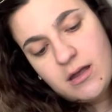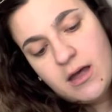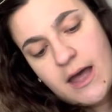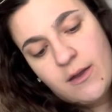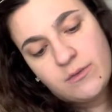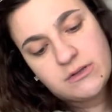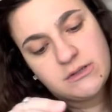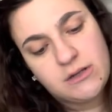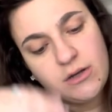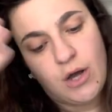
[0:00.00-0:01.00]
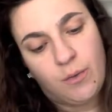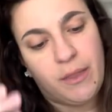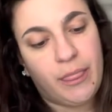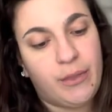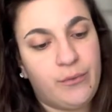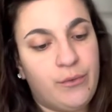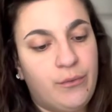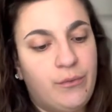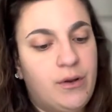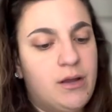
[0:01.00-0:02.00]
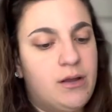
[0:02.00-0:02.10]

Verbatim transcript: I was going through